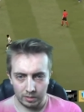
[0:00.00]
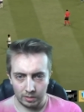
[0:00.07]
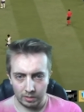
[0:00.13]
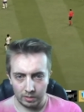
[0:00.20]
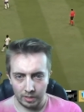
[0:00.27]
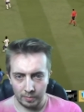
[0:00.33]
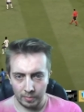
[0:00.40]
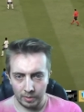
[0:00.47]

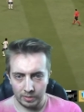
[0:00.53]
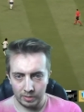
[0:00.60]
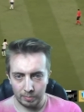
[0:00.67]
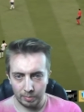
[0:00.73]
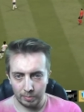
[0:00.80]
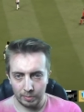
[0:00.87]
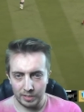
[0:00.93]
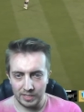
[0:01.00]
Never mind.
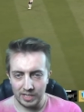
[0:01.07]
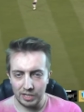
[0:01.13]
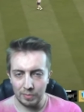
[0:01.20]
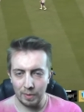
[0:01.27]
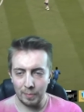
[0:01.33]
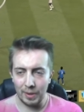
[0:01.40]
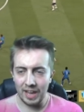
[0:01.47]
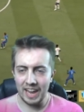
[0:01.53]
Position my
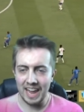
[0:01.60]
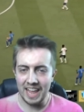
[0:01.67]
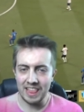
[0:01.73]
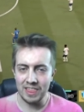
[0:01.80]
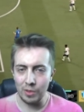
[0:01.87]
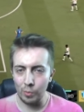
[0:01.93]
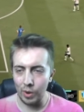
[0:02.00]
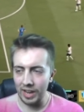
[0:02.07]
player in
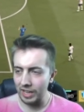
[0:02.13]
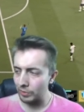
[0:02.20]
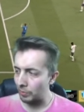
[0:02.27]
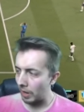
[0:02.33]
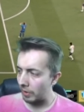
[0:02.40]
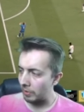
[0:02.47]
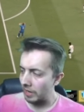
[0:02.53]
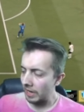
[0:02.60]
the way as
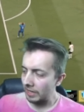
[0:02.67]
well.